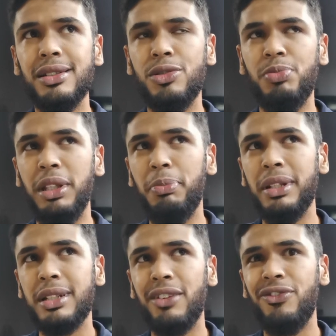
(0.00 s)
to be
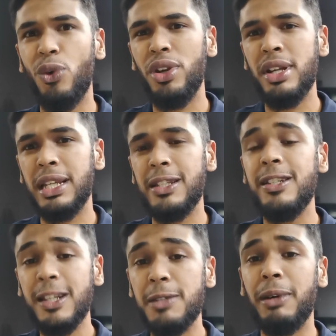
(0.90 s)
precise, 4 years and
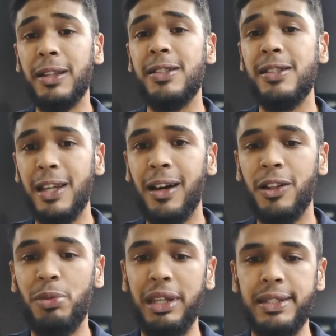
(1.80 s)
6 months, yeah,
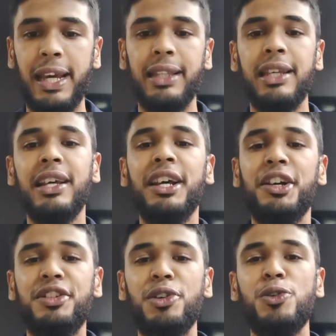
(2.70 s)
to be exact.
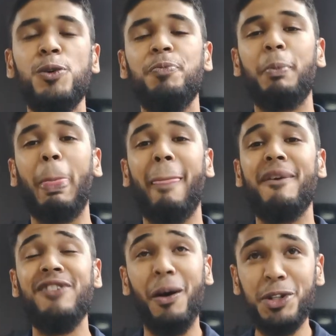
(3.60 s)
So
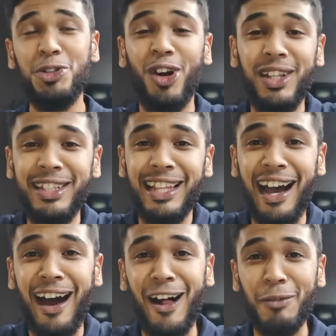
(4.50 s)
if I was a chocolate,
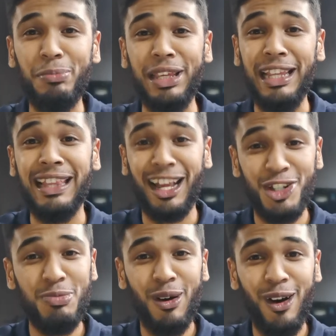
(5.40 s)
I'll be
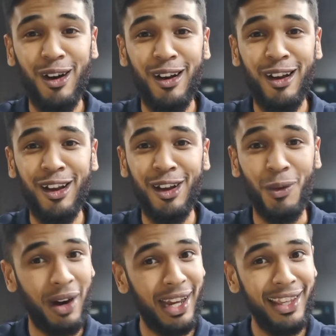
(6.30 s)
lunch bar.
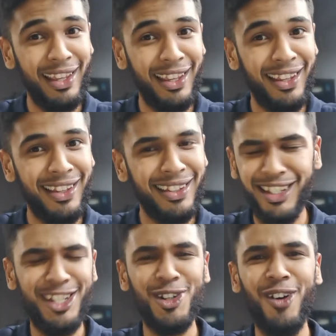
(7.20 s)
Why?
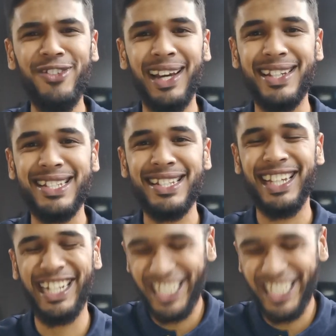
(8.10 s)
It's obvious.